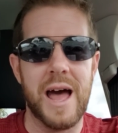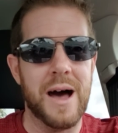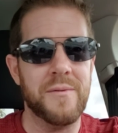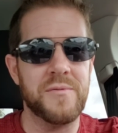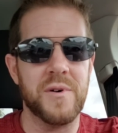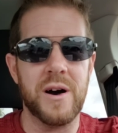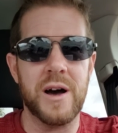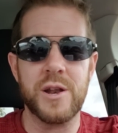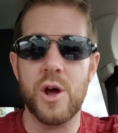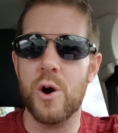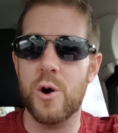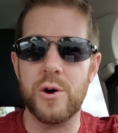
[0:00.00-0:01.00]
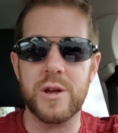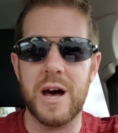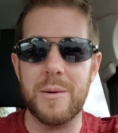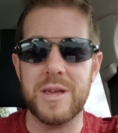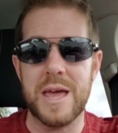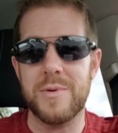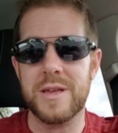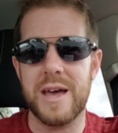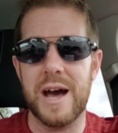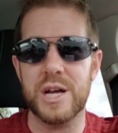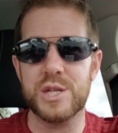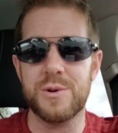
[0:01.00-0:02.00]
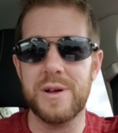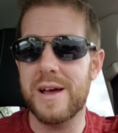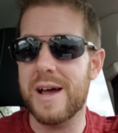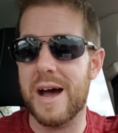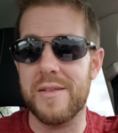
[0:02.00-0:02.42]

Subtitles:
have fun, hook up, keep it casual,